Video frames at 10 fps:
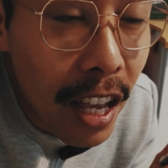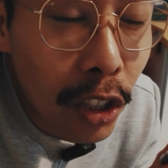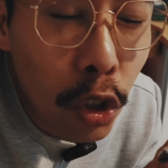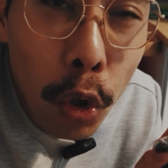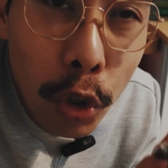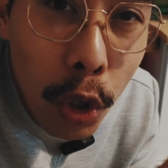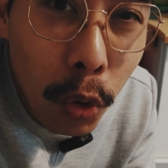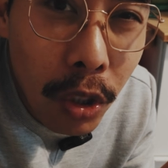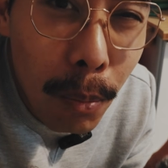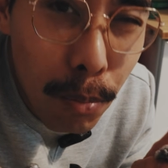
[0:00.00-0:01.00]
in
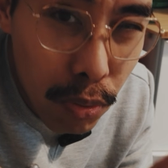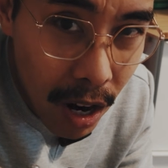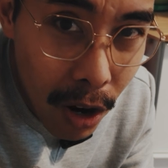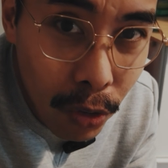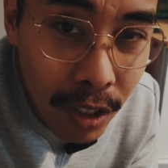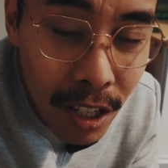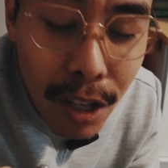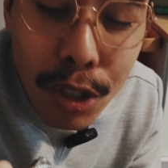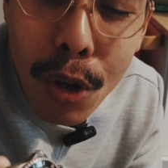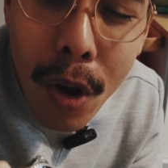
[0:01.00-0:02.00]
Coyote Brown,
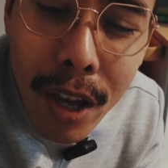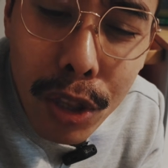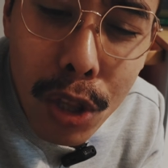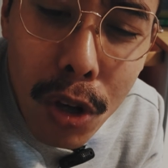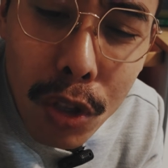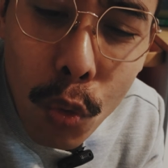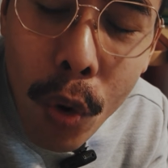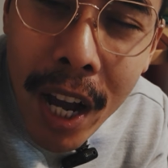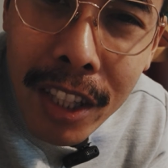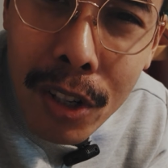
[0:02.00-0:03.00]
so I thought,
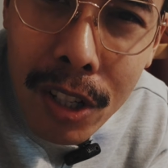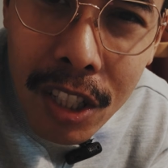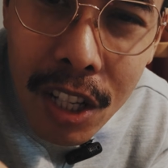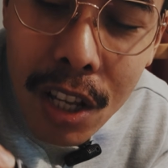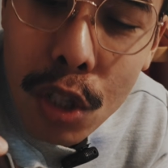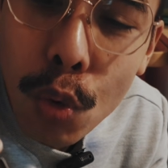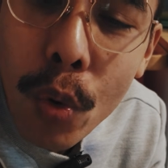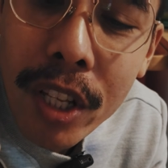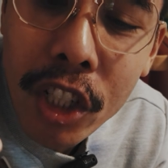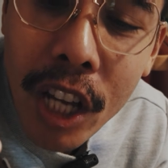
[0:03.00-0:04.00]
why not
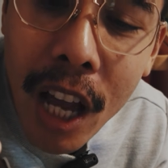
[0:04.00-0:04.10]
switch